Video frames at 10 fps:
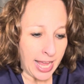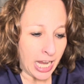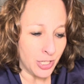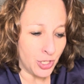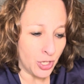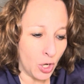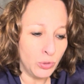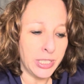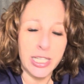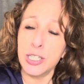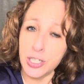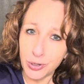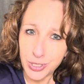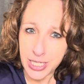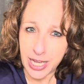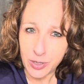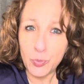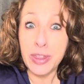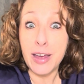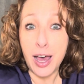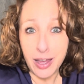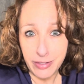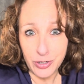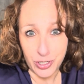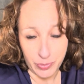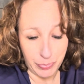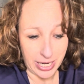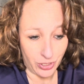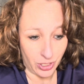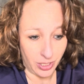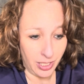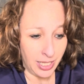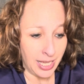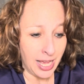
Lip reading: and should only associate with other special,